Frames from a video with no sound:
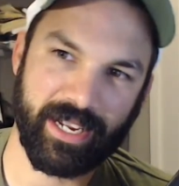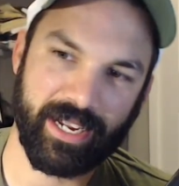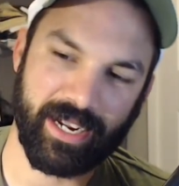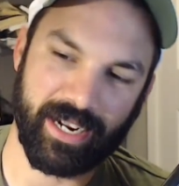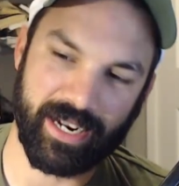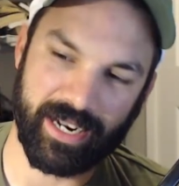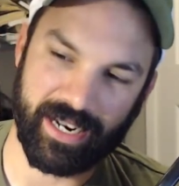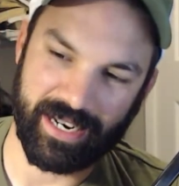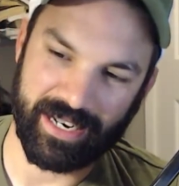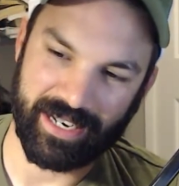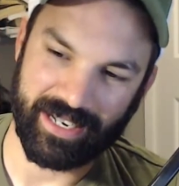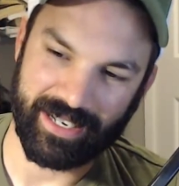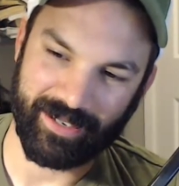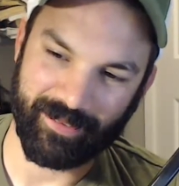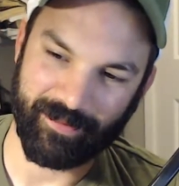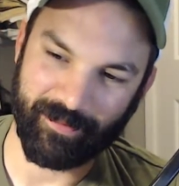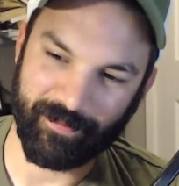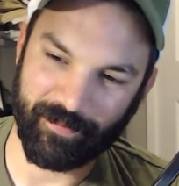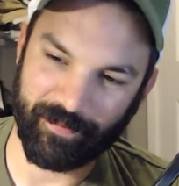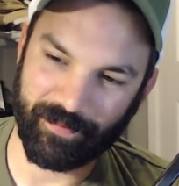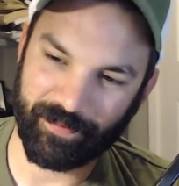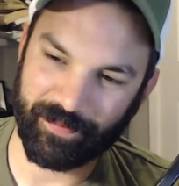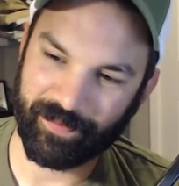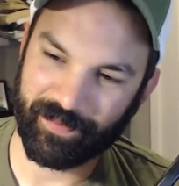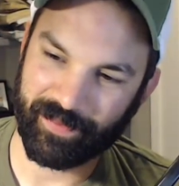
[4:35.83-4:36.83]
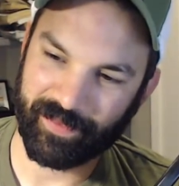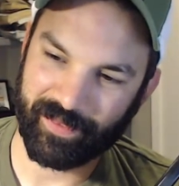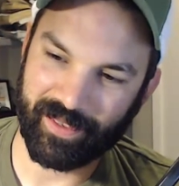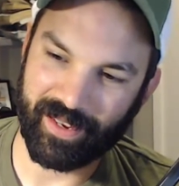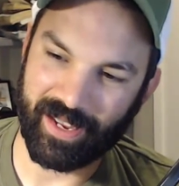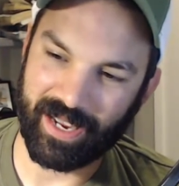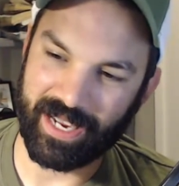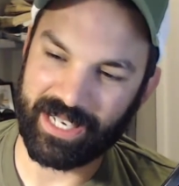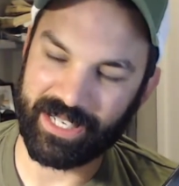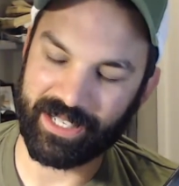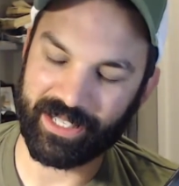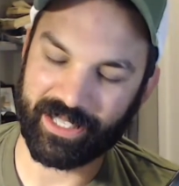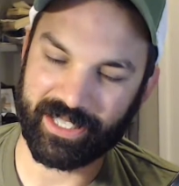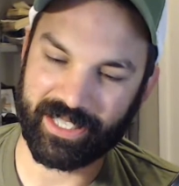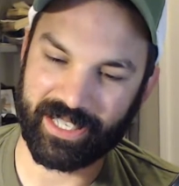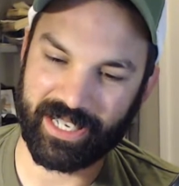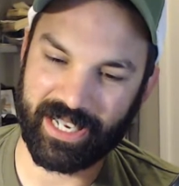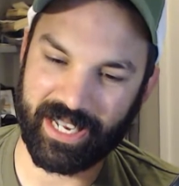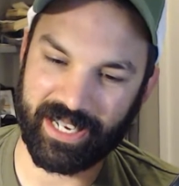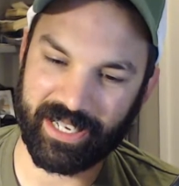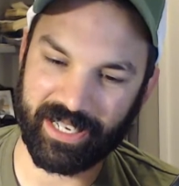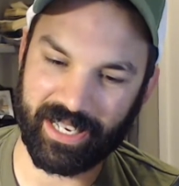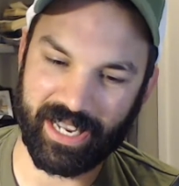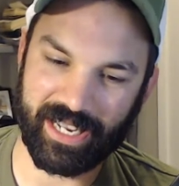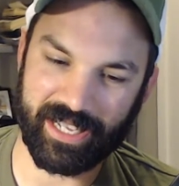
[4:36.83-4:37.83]
I
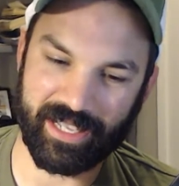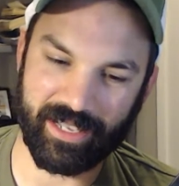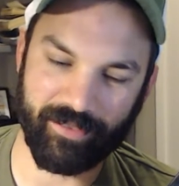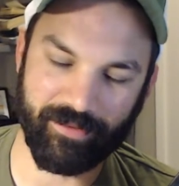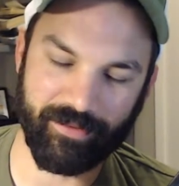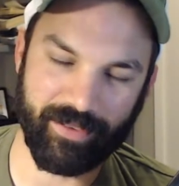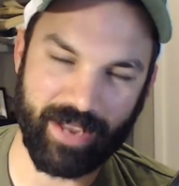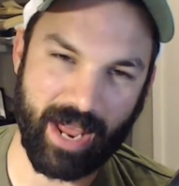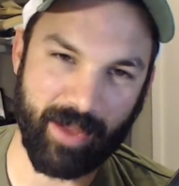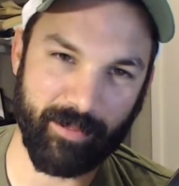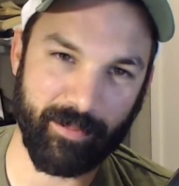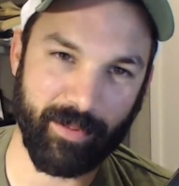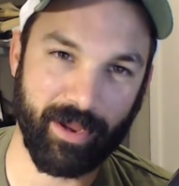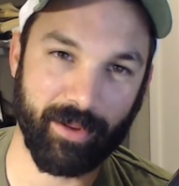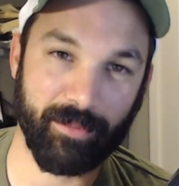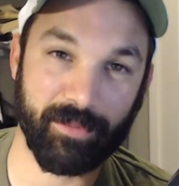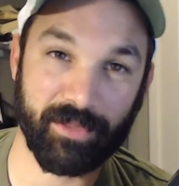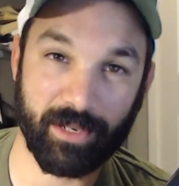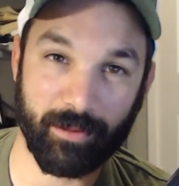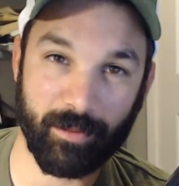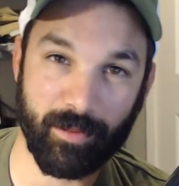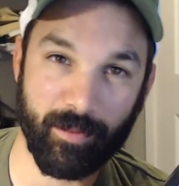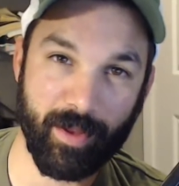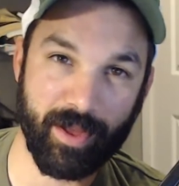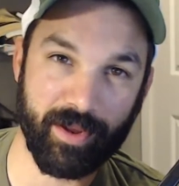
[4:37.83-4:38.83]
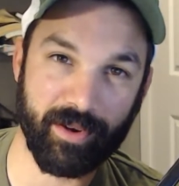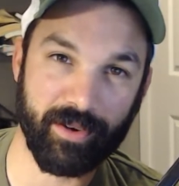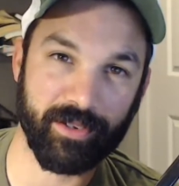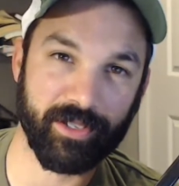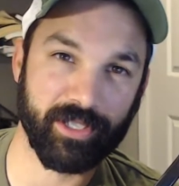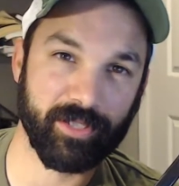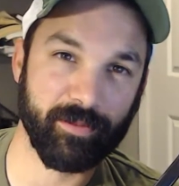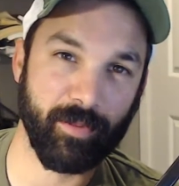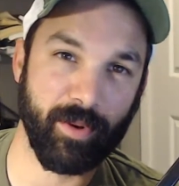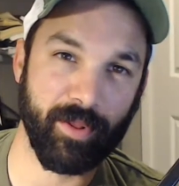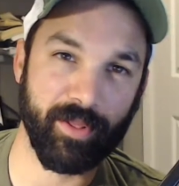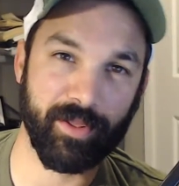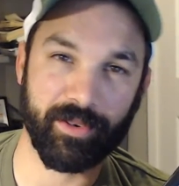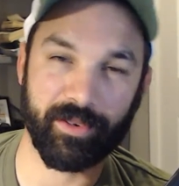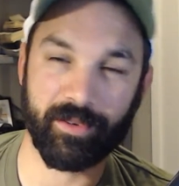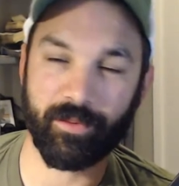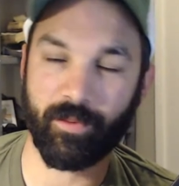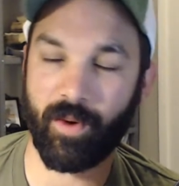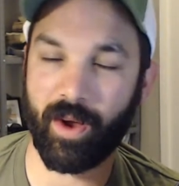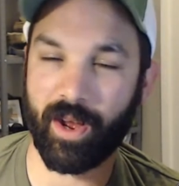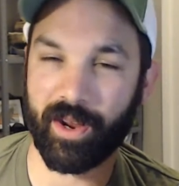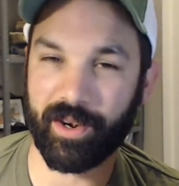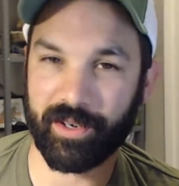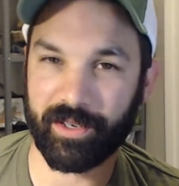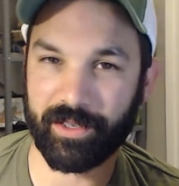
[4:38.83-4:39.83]
understand like a flat bottom is going to be better in smaller
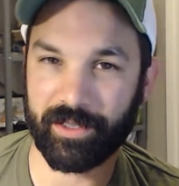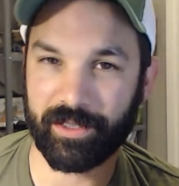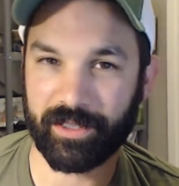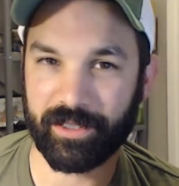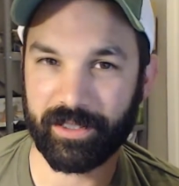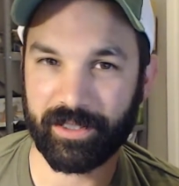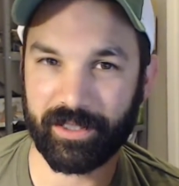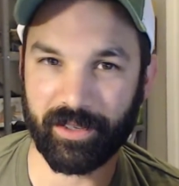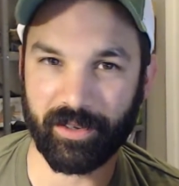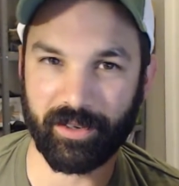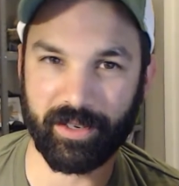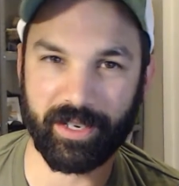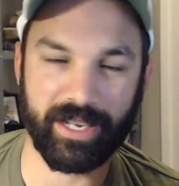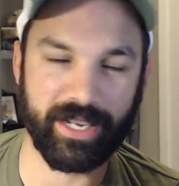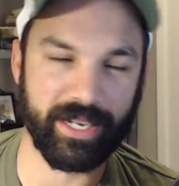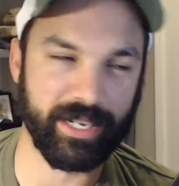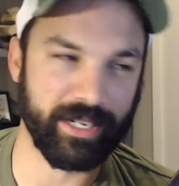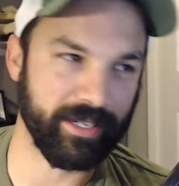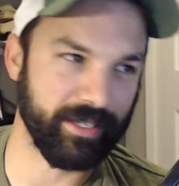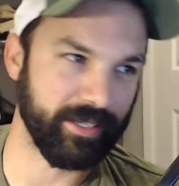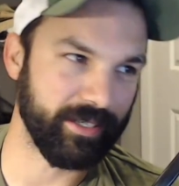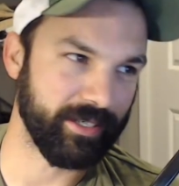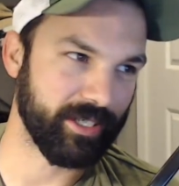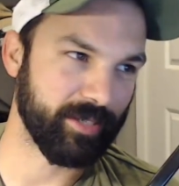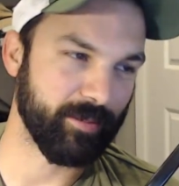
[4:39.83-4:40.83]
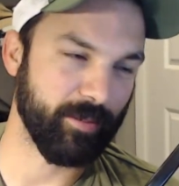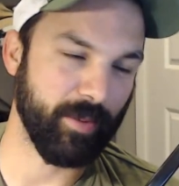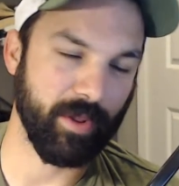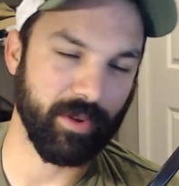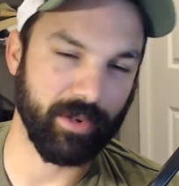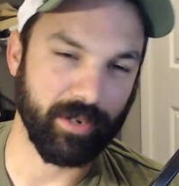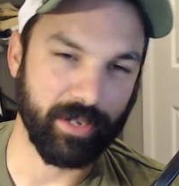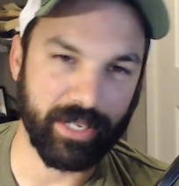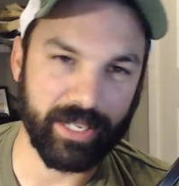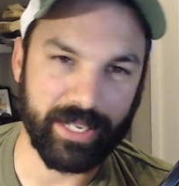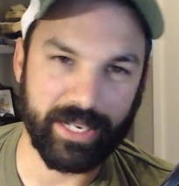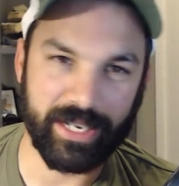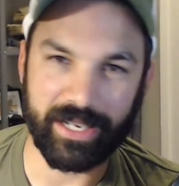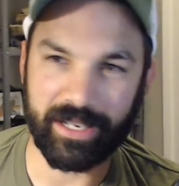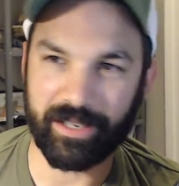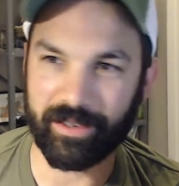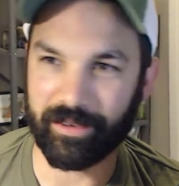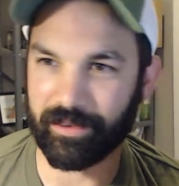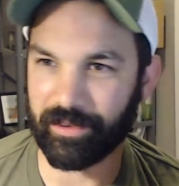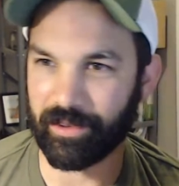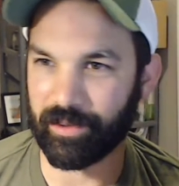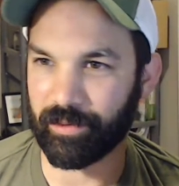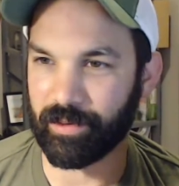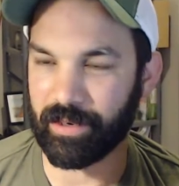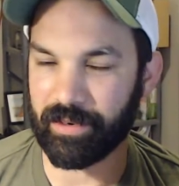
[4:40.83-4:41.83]
water. So like a smaller lake
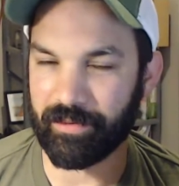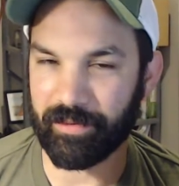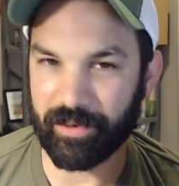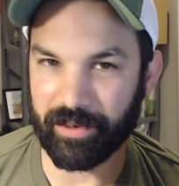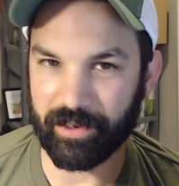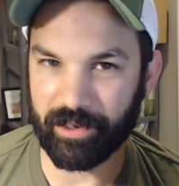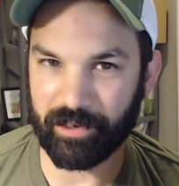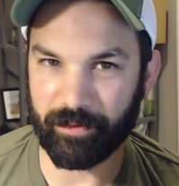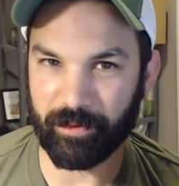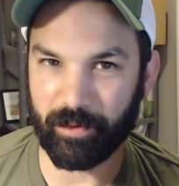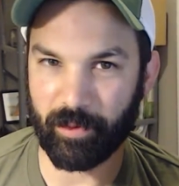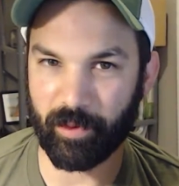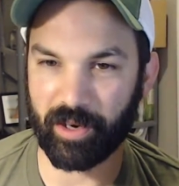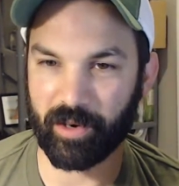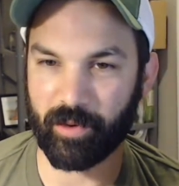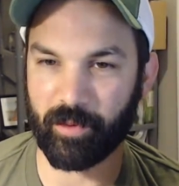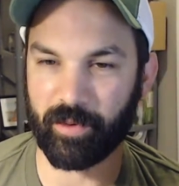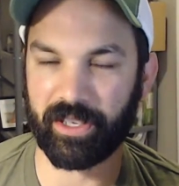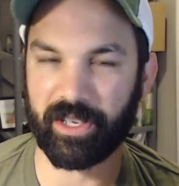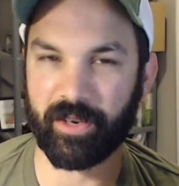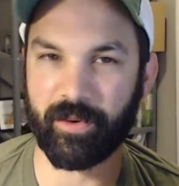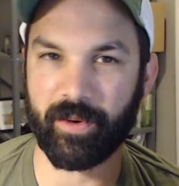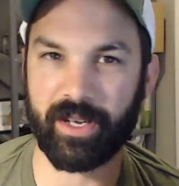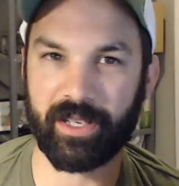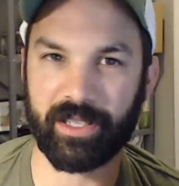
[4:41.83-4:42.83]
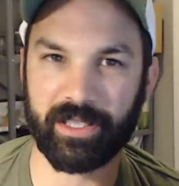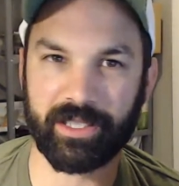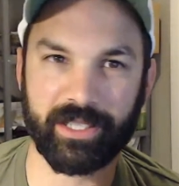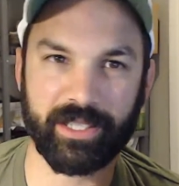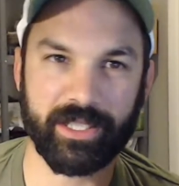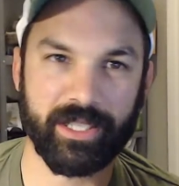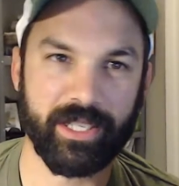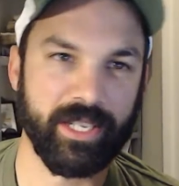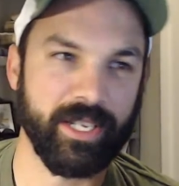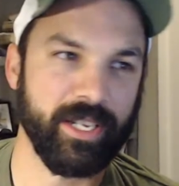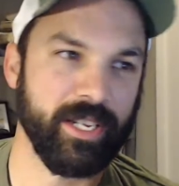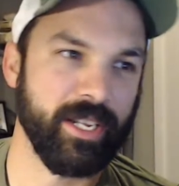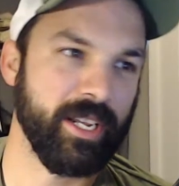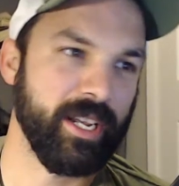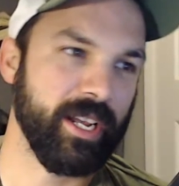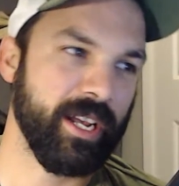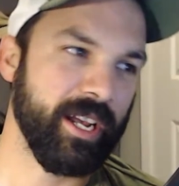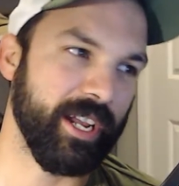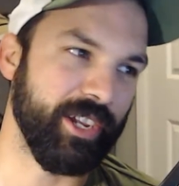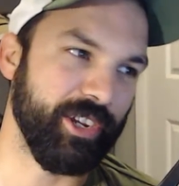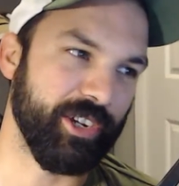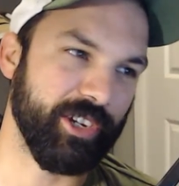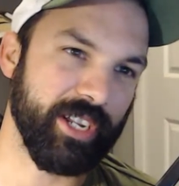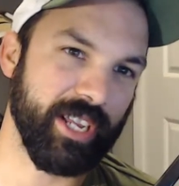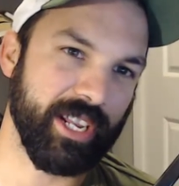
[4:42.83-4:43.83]
or a river, we work really well in,
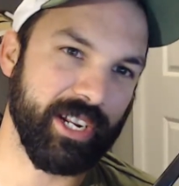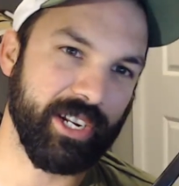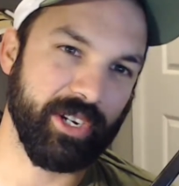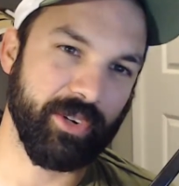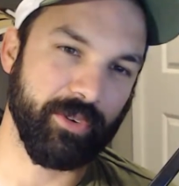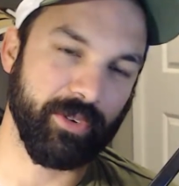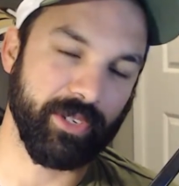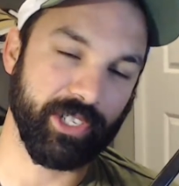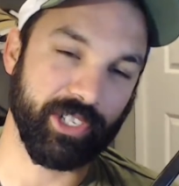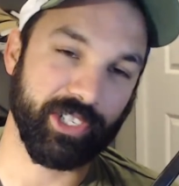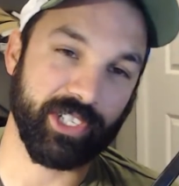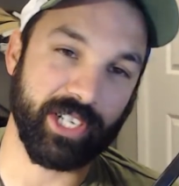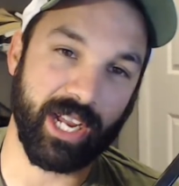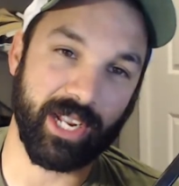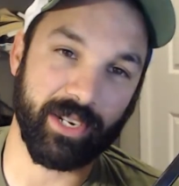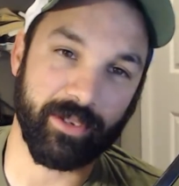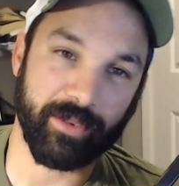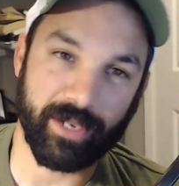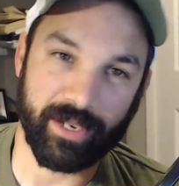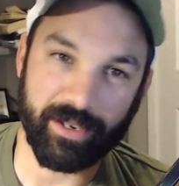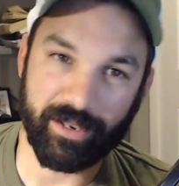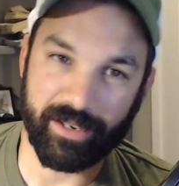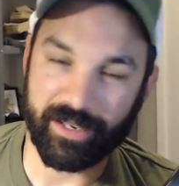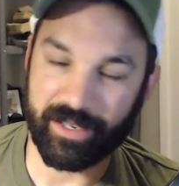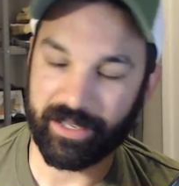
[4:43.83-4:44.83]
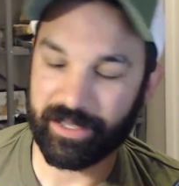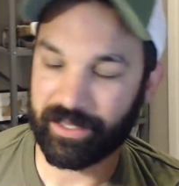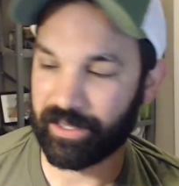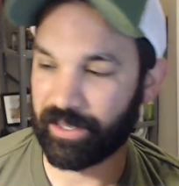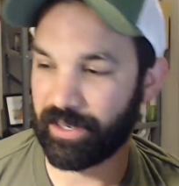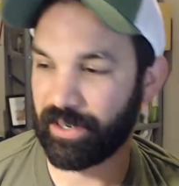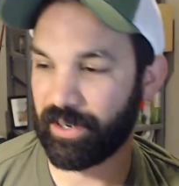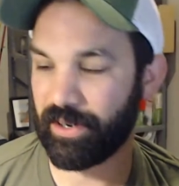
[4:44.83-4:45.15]
and you can get into really shallow areas.